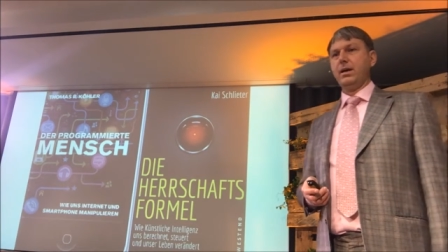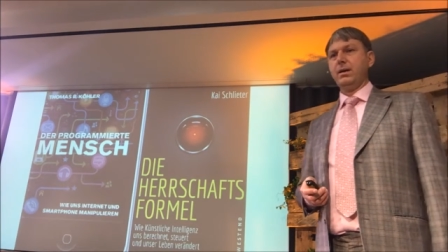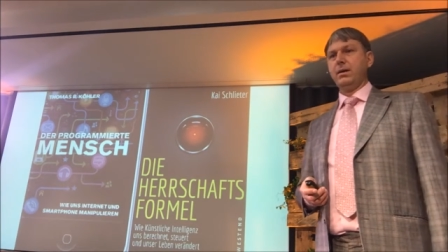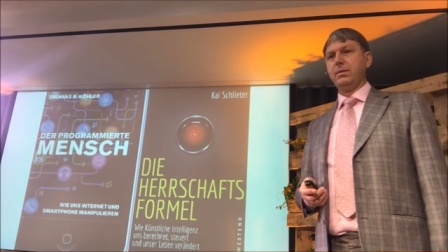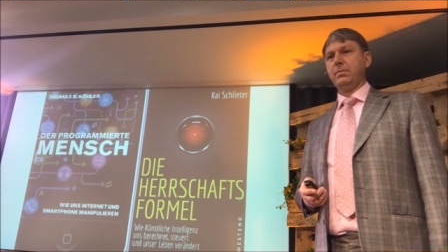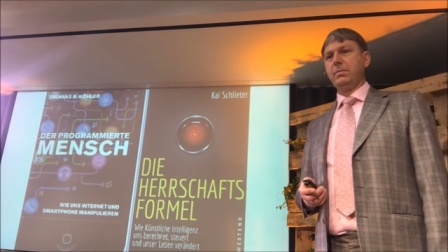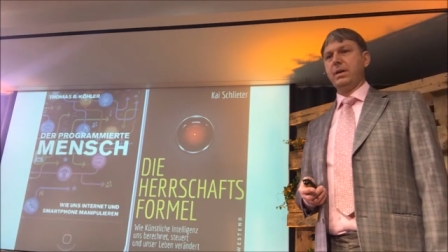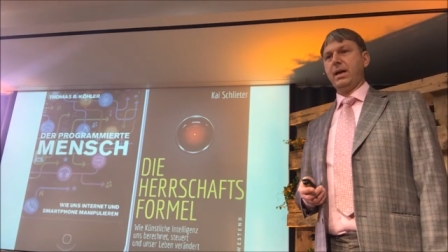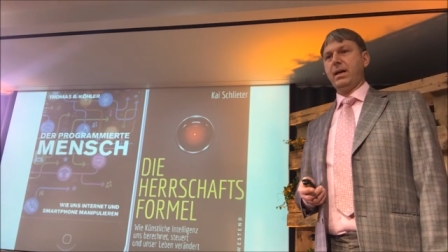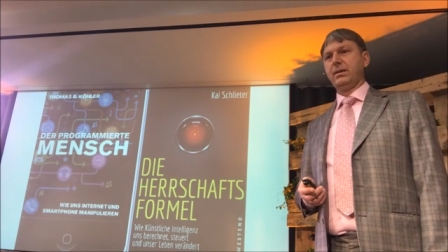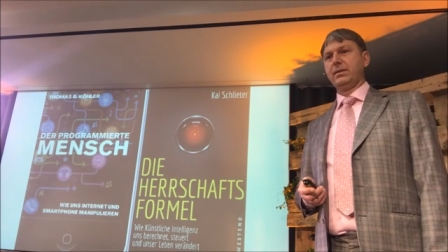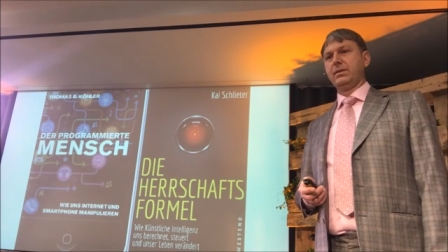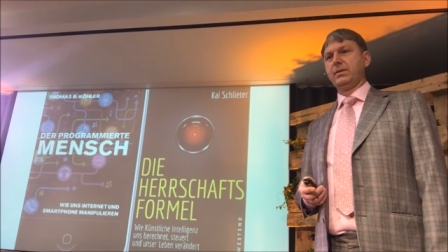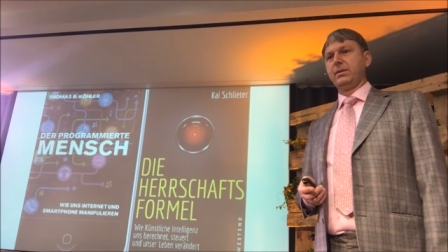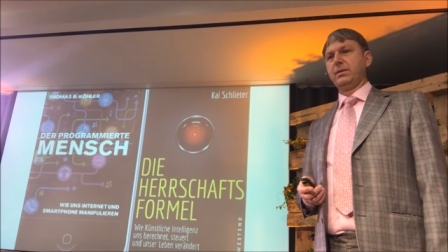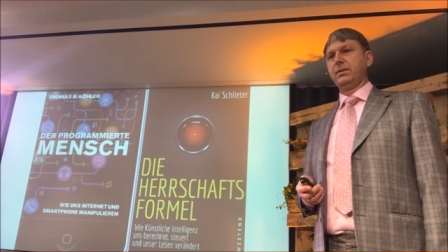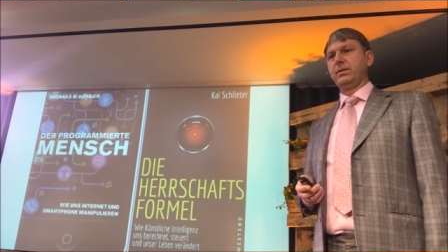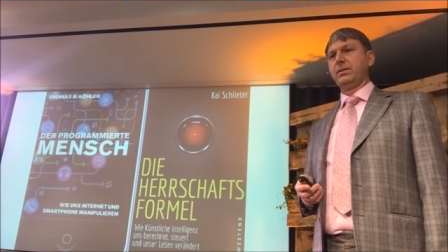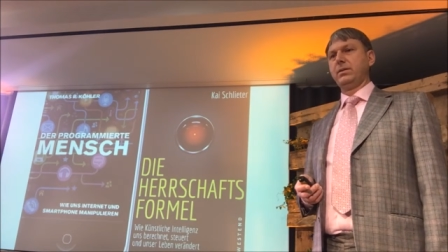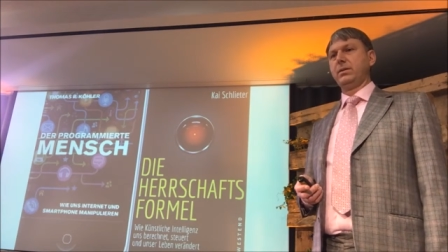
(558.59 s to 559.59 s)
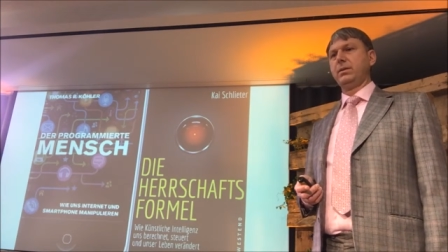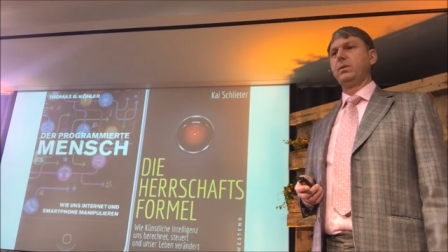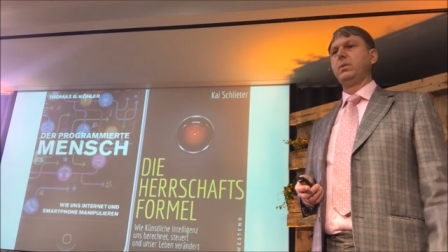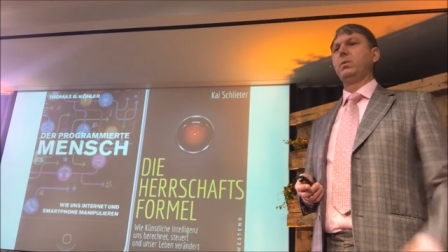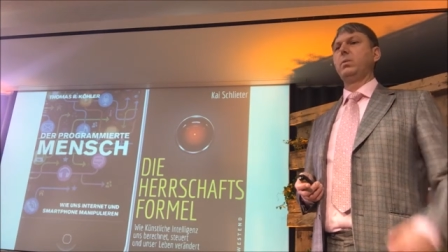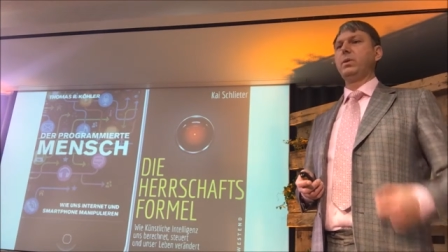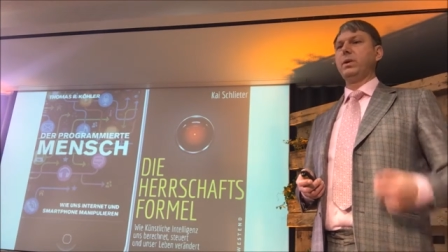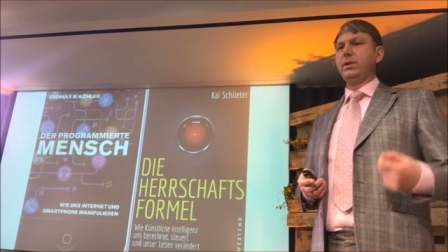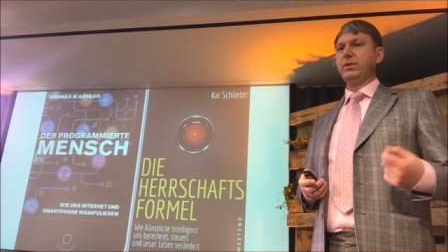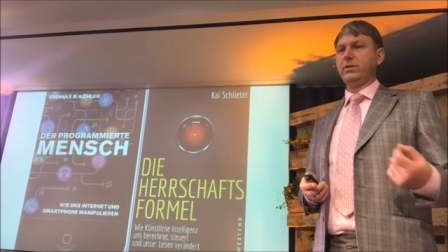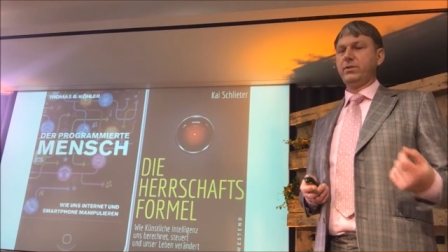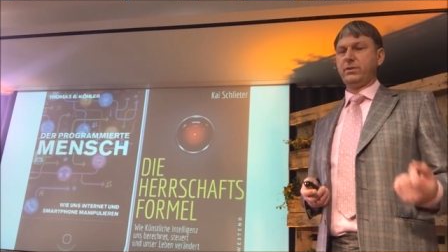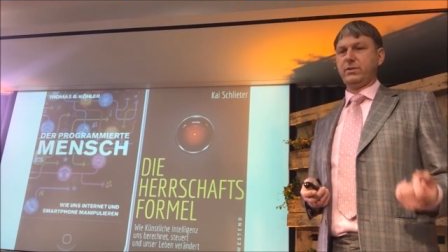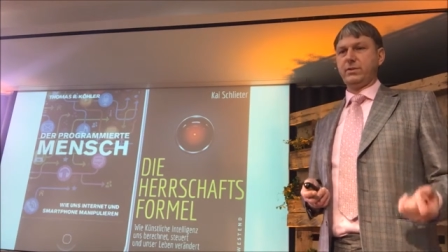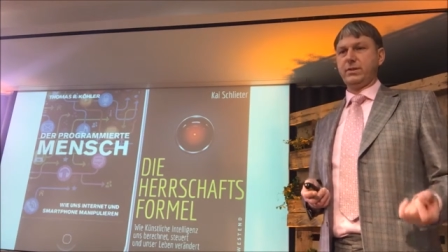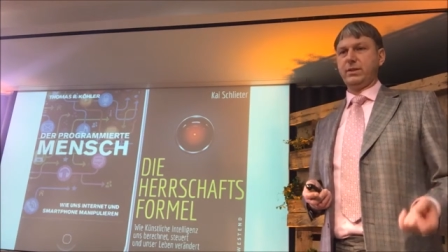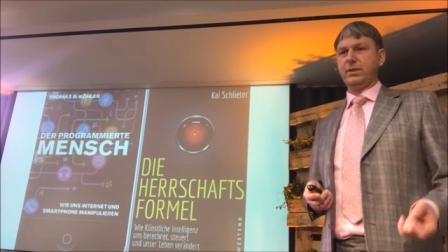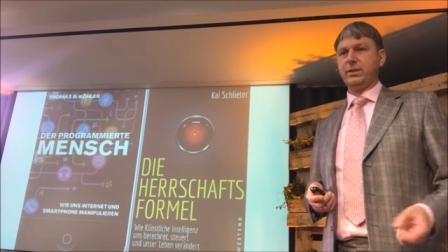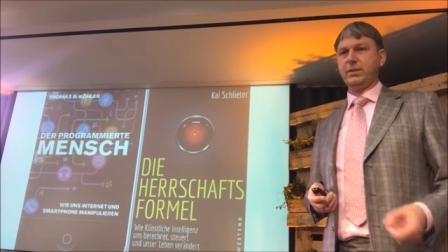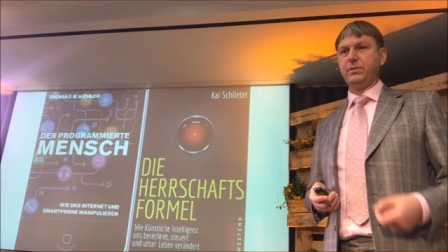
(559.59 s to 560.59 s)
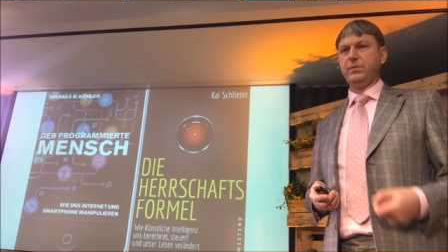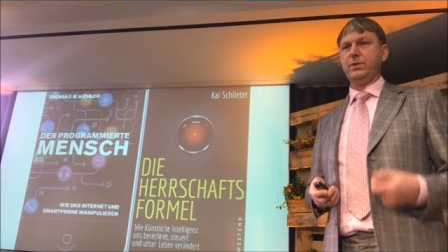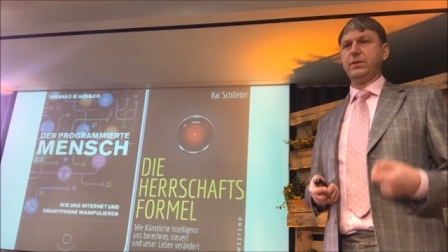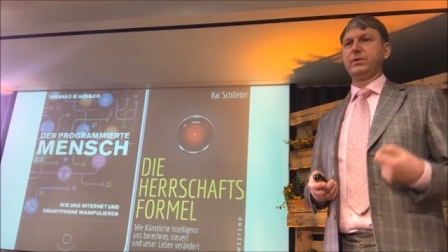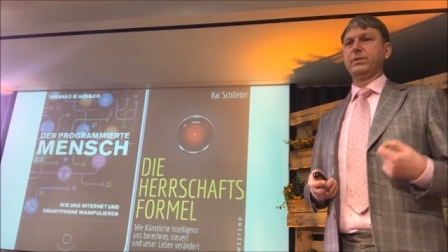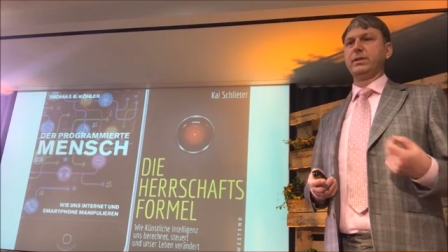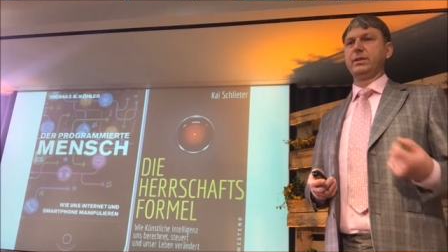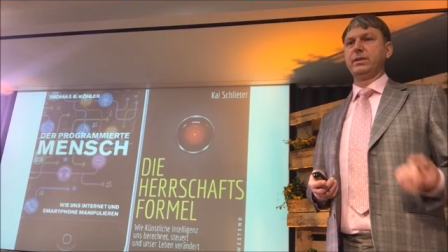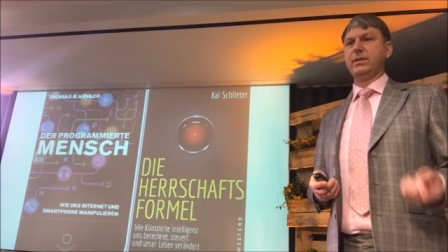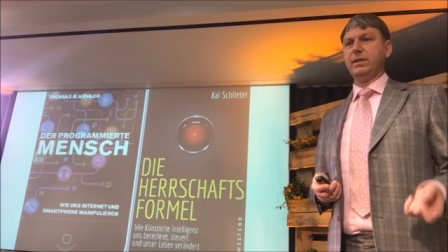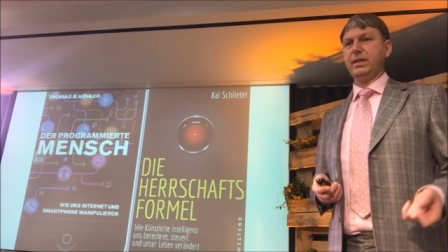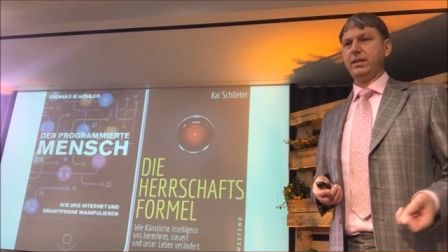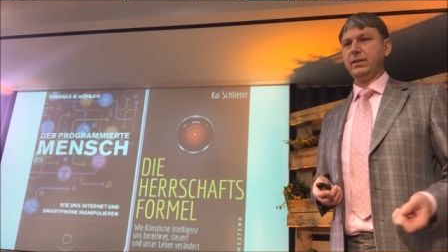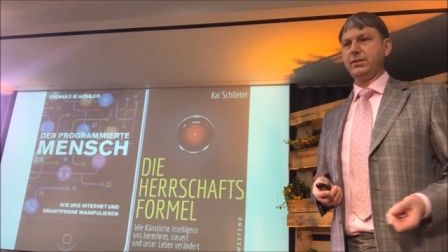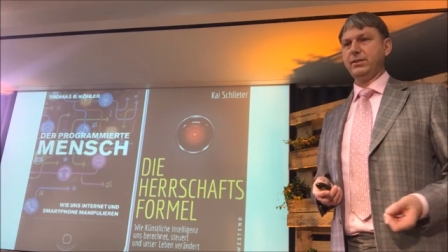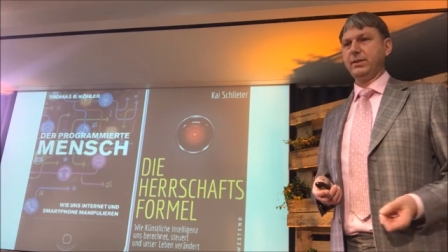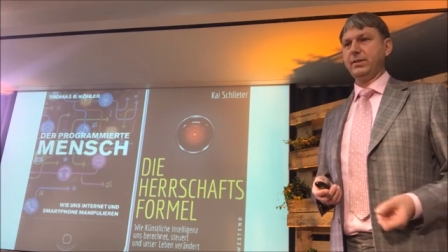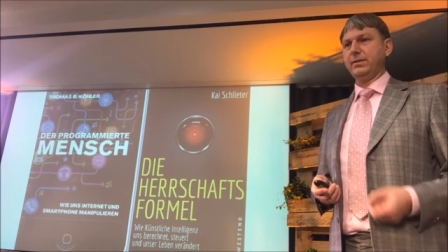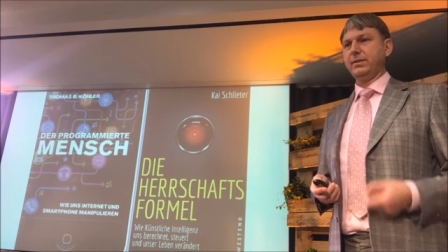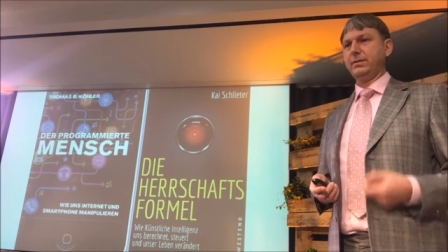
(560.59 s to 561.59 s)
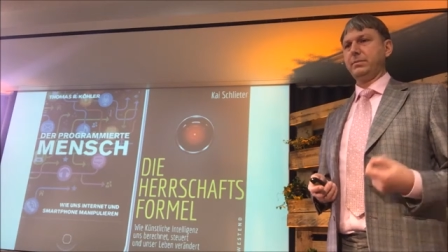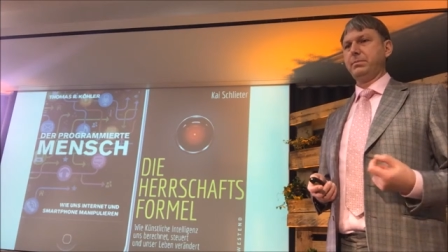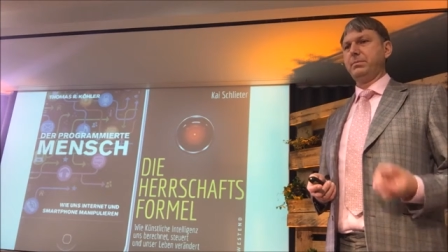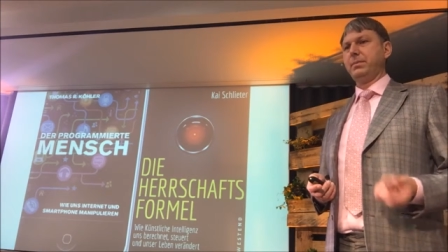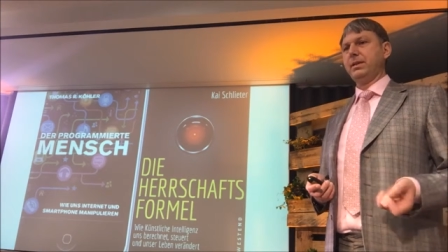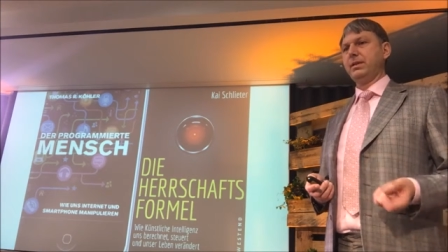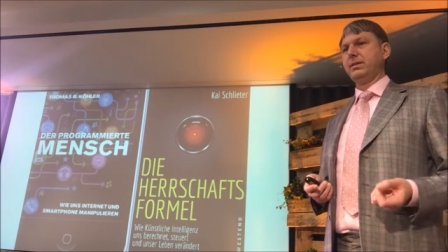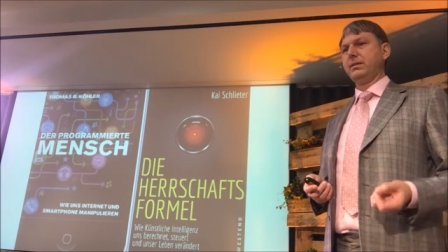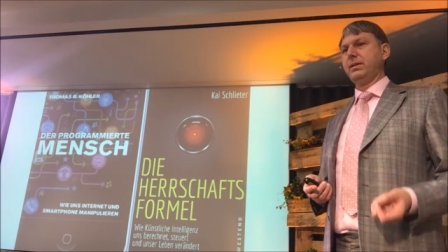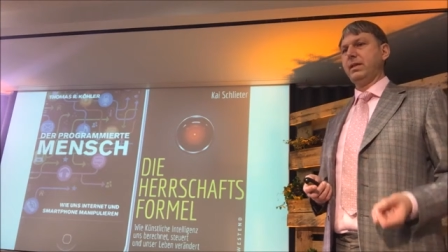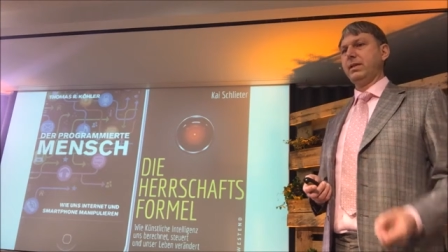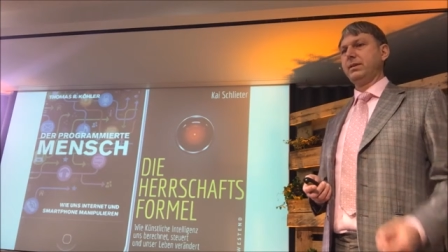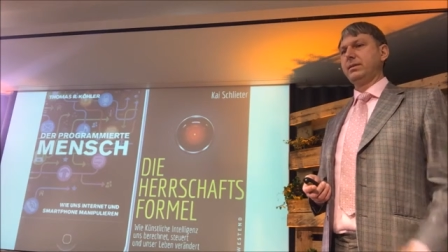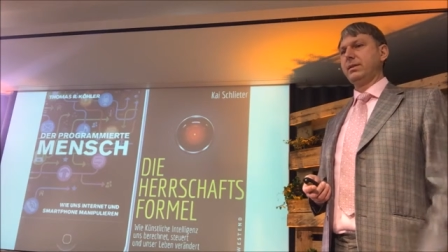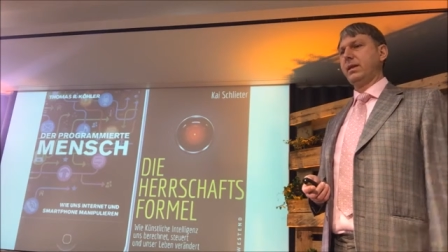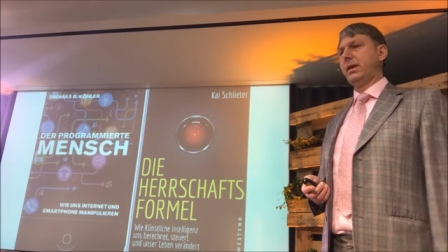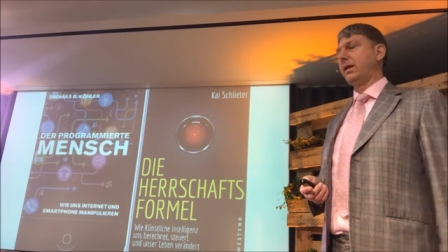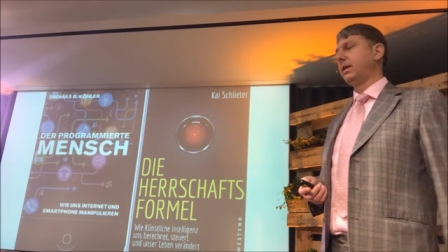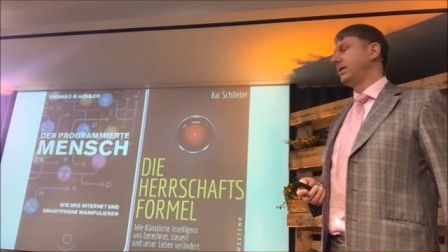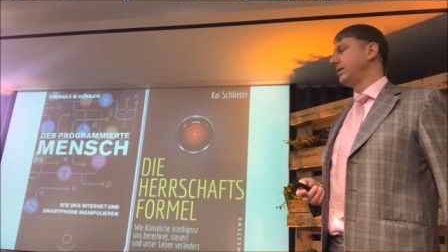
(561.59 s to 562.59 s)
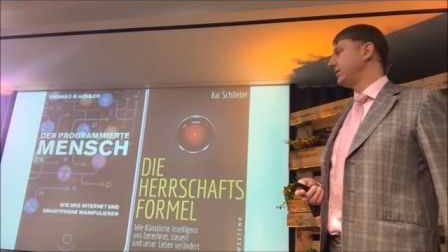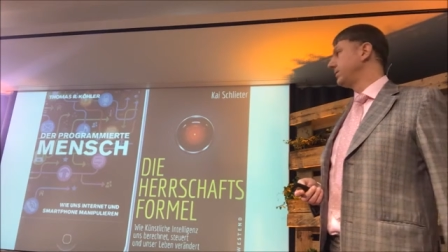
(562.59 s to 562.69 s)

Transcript: uh, but with artificial intelligence and big data,